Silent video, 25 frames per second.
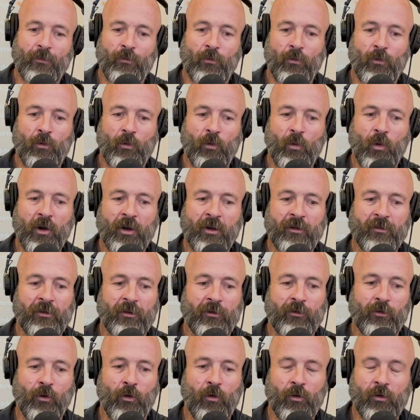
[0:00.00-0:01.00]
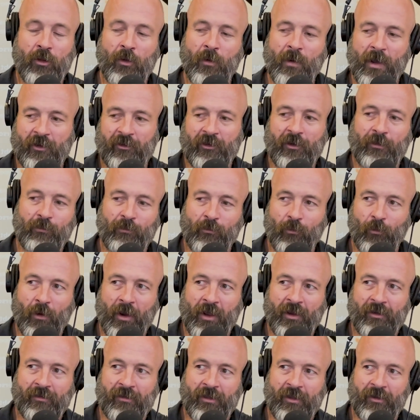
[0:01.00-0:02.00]
We wanted to talk, you actually
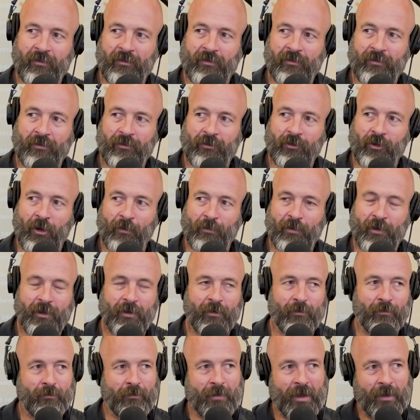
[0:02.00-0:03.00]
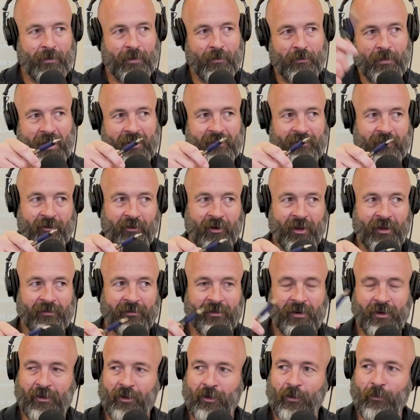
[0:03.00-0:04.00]
raised this topic, maybe Ben
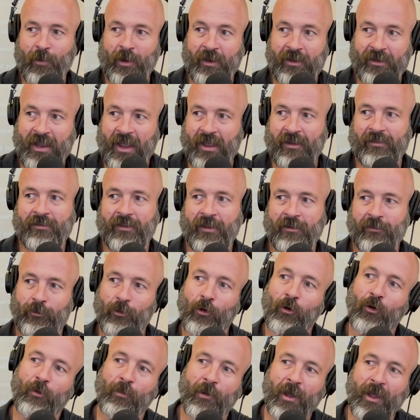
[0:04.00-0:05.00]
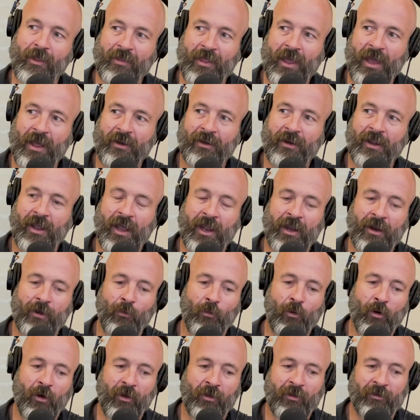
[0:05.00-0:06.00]
suggested it, and you went, yes, let's talk about that. And
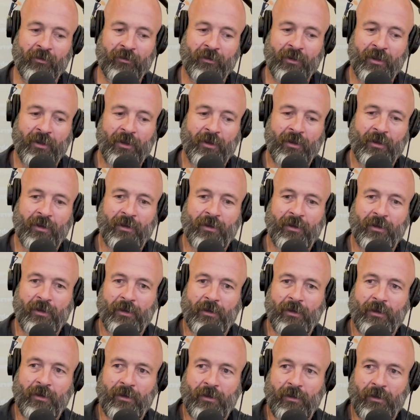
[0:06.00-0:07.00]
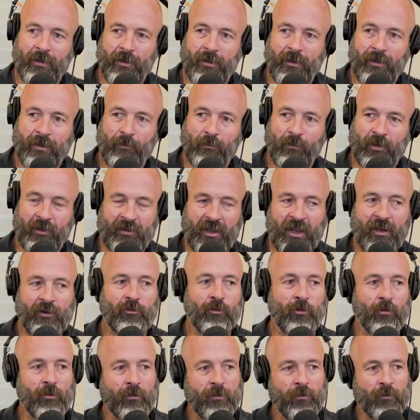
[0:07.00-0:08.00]
it was
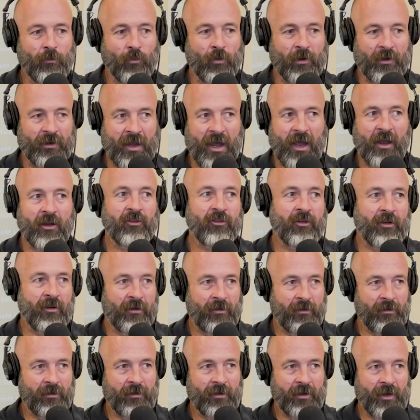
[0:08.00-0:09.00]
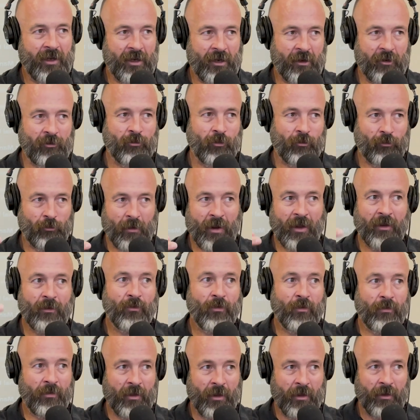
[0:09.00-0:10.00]
potential reduction in interest
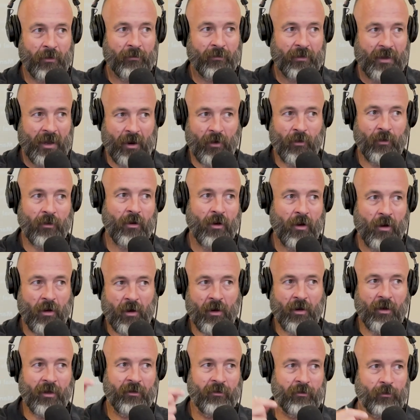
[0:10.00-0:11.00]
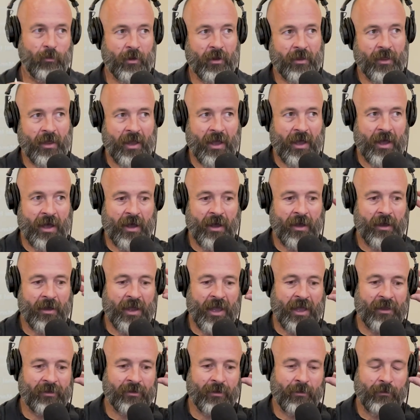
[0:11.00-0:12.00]
rates from the current highs where they are
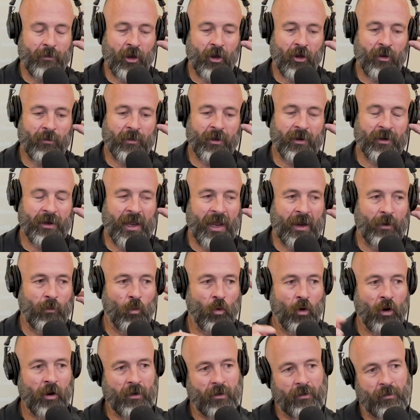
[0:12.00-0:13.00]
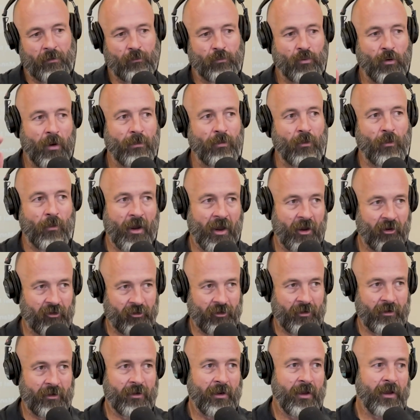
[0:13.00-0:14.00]
at the moment and what
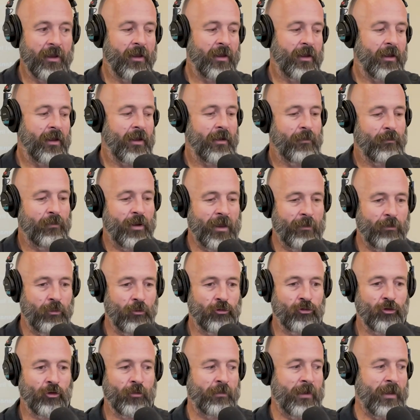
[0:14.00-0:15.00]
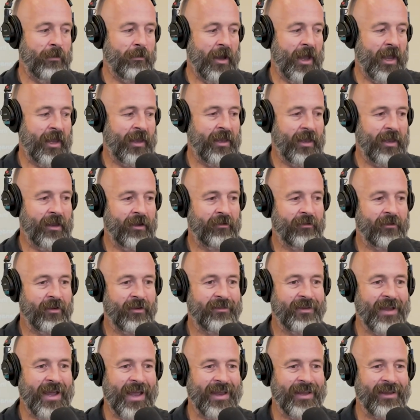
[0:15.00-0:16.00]
preparation people should be making
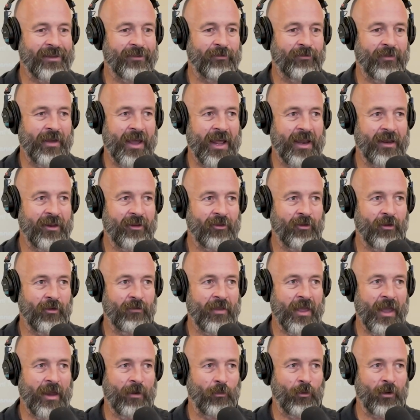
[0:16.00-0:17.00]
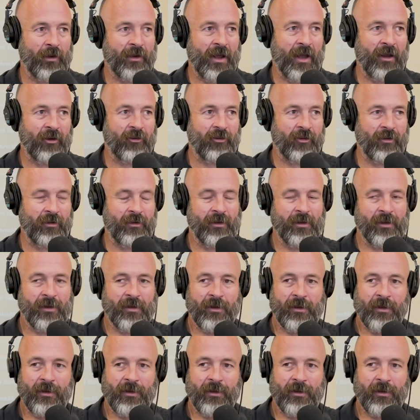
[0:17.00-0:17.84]
to take advantage of that reduction.